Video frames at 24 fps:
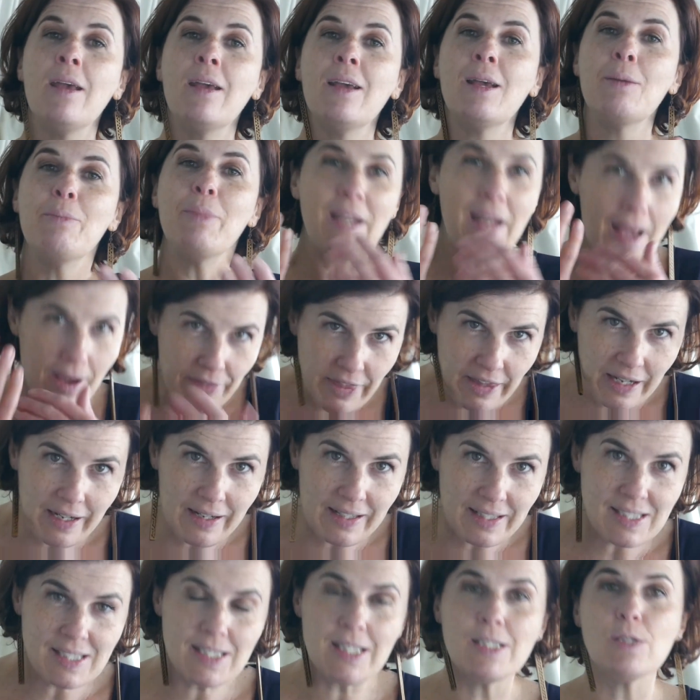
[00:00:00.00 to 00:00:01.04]
But now that it
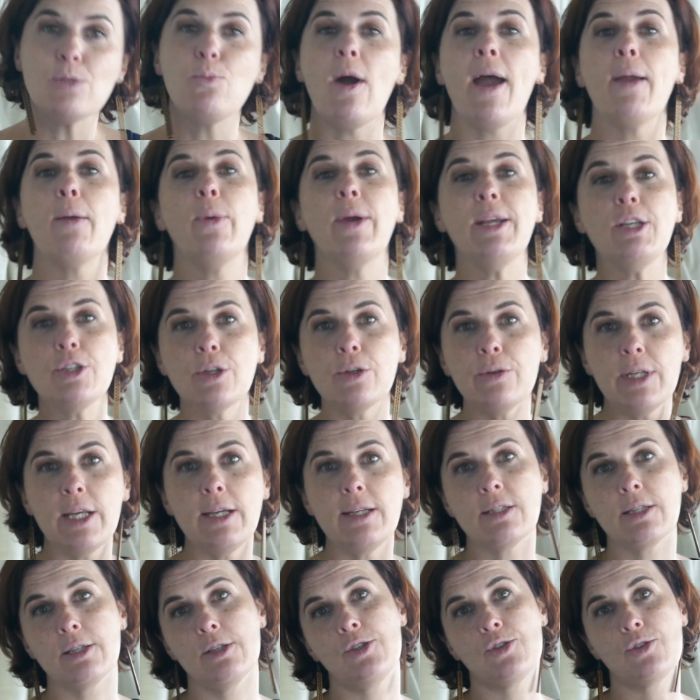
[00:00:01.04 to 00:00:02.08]
is this way, we do need
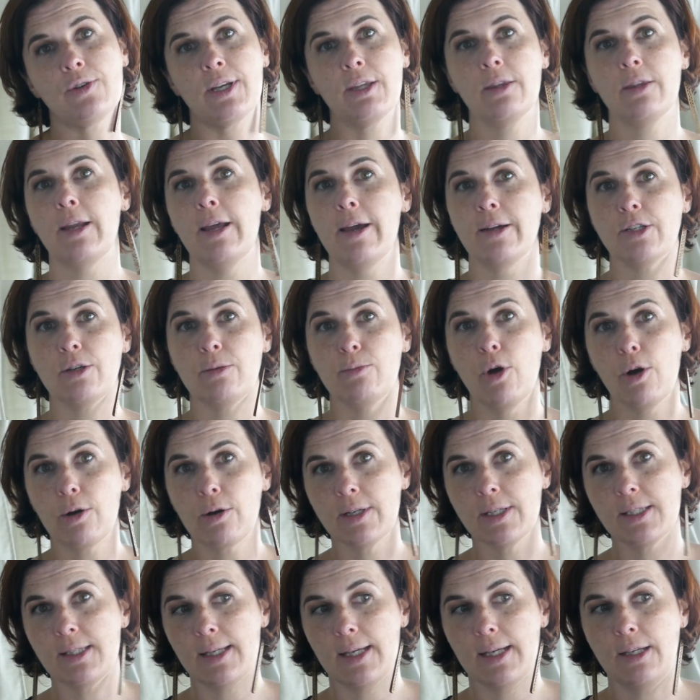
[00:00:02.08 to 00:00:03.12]
to strengthen our
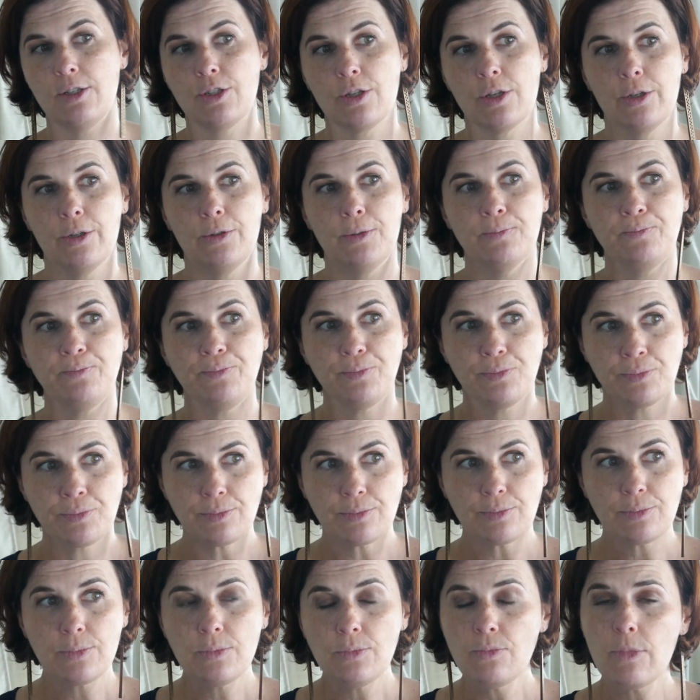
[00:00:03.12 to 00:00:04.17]
democracy to
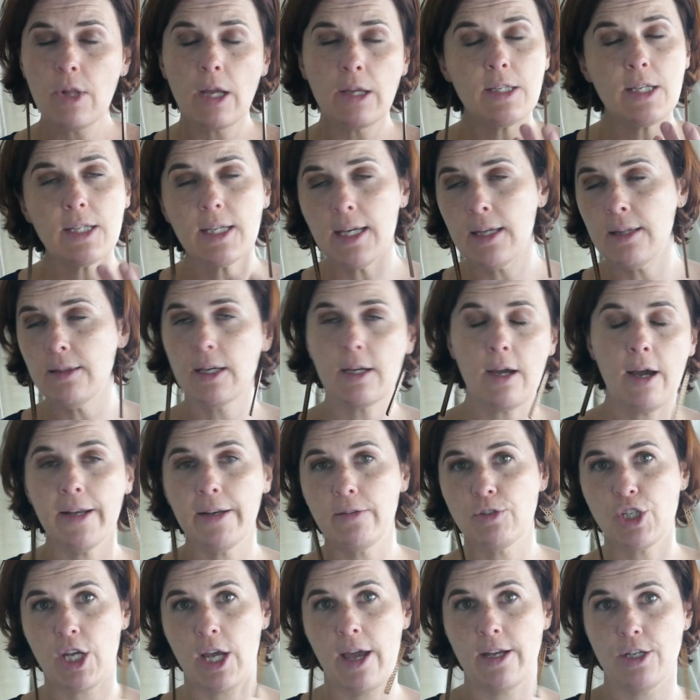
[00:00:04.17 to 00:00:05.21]
get the kind
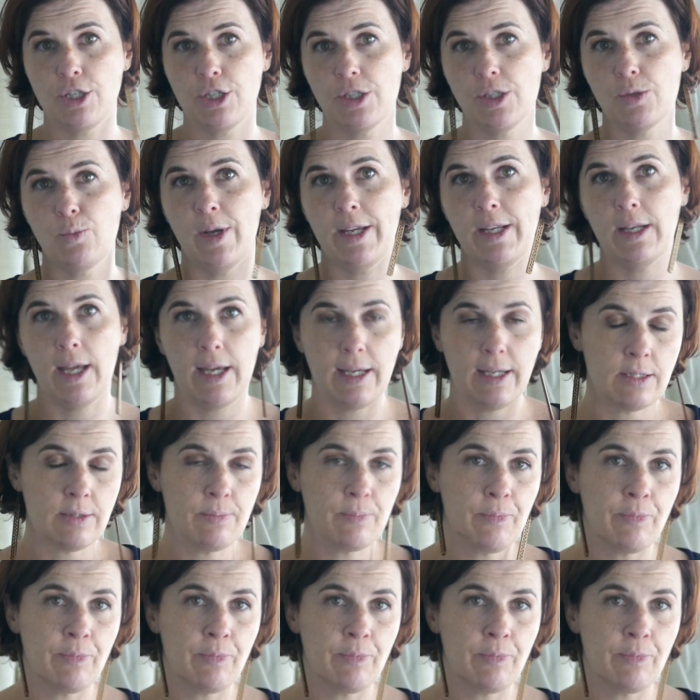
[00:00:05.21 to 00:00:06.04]
of changes we need.